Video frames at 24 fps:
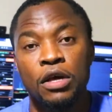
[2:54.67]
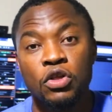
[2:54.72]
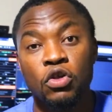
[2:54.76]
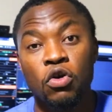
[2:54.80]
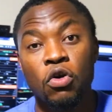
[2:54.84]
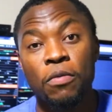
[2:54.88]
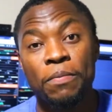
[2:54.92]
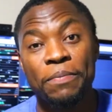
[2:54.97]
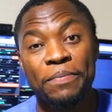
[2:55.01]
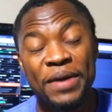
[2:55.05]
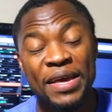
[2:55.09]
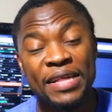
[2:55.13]

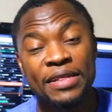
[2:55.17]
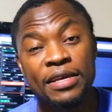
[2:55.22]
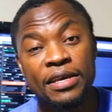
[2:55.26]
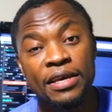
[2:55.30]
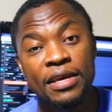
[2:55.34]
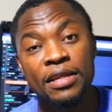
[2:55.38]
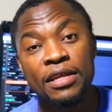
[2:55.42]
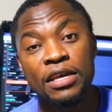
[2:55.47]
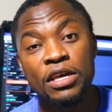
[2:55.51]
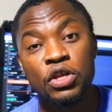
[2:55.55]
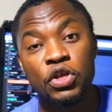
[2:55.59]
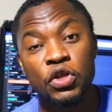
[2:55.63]
So
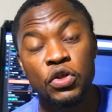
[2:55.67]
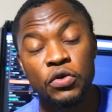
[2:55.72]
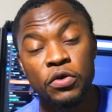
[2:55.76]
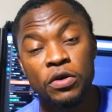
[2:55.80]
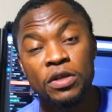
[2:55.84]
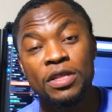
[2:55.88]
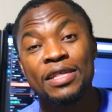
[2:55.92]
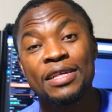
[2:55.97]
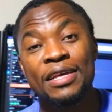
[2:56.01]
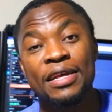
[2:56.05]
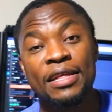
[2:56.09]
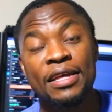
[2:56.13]
basically
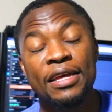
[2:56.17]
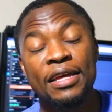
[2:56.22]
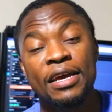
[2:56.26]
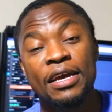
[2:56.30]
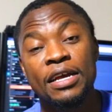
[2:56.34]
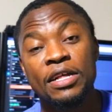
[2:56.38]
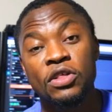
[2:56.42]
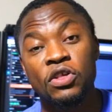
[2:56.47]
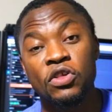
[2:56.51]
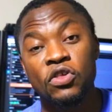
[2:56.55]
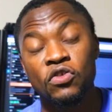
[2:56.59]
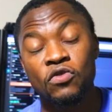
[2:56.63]
short selling
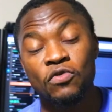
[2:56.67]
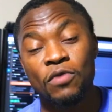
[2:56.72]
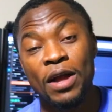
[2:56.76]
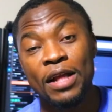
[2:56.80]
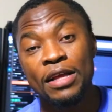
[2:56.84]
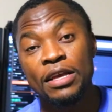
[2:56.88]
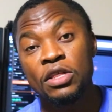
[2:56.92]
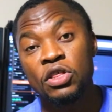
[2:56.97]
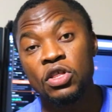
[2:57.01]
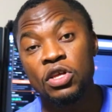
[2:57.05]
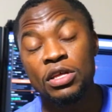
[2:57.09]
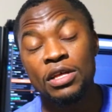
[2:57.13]
is a
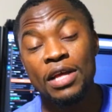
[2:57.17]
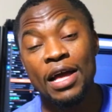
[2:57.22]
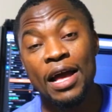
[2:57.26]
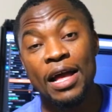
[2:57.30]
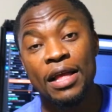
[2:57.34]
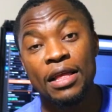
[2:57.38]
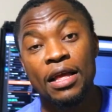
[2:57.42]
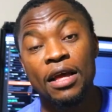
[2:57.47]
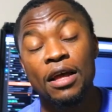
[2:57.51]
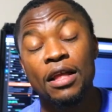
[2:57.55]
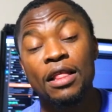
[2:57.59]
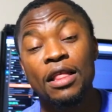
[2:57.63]
strategy
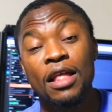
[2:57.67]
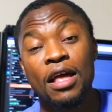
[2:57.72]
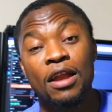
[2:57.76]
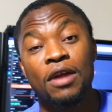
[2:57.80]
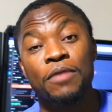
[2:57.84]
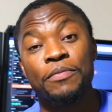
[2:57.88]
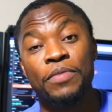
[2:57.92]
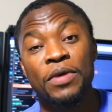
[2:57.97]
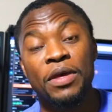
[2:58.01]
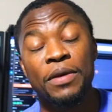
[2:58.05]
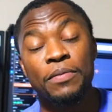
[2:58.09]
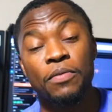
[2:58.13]
that a lot
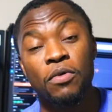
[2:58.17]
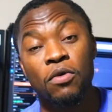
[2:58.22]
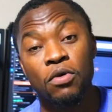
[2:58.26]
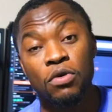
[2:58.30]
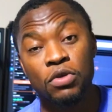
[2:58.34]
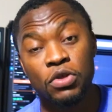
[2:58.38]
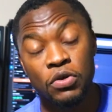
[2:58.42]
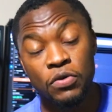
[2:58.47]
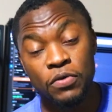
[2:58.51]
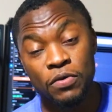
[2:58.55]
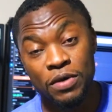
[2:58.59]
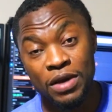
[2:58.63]
of people
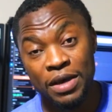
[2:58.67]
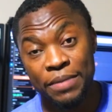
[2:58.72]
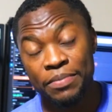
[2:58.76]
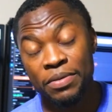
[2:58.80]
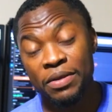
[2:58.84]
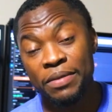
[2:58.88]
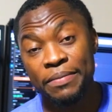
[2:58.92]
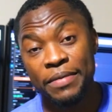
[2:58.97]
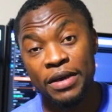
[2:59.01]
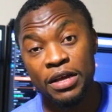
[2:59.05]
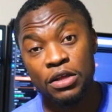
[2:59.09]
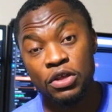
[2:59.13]
do
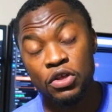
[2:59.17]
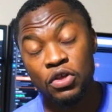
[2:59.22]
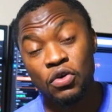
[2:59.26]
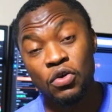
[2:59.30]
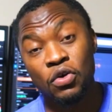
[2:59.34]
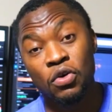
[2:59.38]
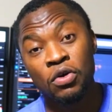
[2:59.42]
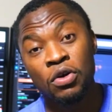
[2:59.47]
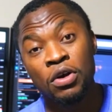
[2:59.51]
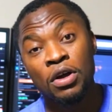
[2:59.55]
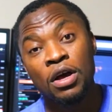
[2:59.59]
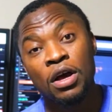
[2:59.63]
implement.
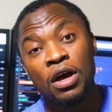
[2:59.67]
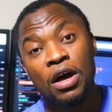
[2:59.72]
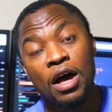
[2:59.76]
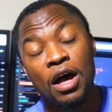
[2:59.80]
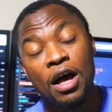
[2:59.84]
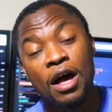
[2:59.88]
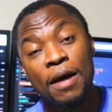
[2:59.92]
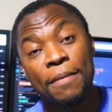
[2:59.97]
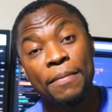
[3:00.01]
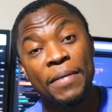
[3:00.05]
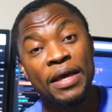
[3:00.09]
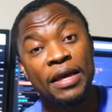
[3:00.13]
So
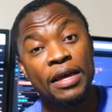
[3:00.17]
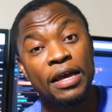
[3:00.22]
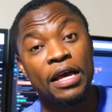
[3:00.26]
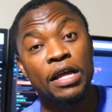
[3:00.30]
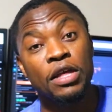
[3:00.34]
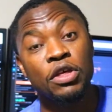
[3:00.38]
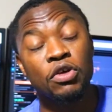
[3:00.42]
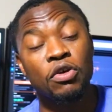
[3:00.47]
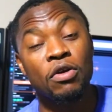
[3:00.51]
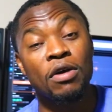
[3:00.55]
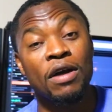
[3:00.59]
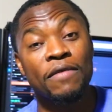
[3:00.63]
um,
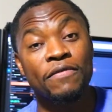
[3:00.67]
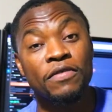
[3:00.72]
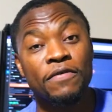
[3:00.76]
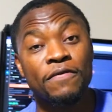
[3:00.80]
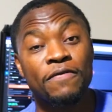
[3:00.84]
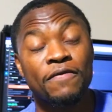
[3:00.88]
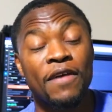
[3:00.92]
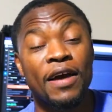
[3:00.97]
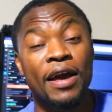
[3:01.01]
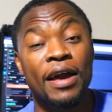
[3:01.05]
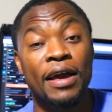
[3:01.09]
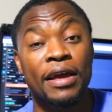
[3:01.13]
again, you have to
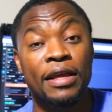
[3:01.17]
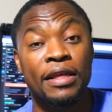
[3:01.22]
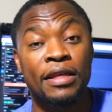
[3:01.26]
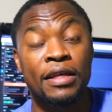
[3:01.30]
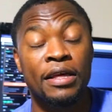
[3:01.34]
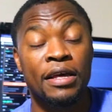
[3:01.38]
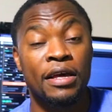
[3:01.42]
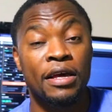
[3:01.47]
find